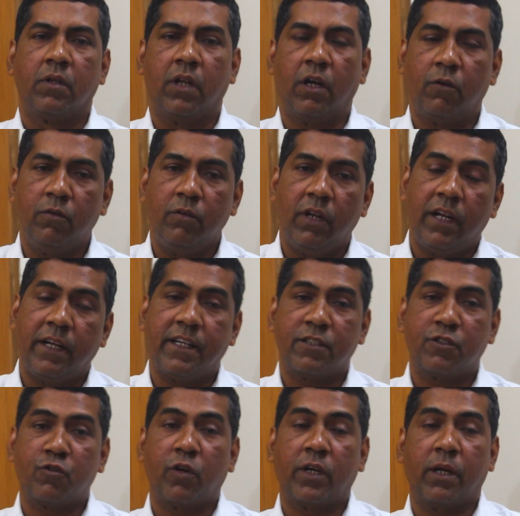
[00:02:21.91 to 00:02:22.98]
Now, let
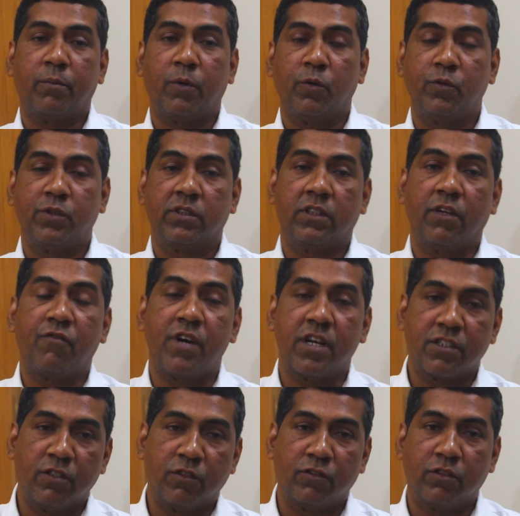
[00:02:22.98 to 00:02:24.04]
us talk about the
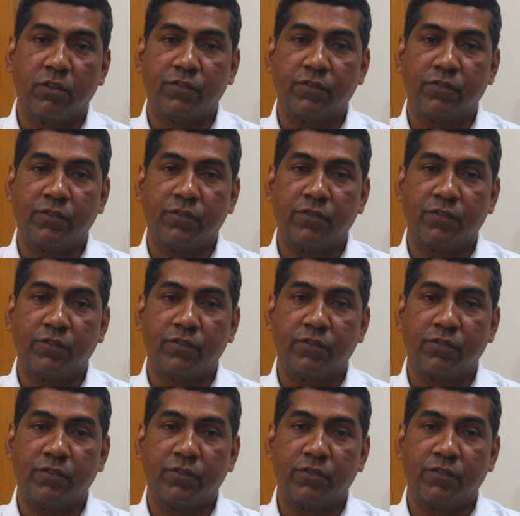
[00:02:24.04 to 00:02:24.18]
functions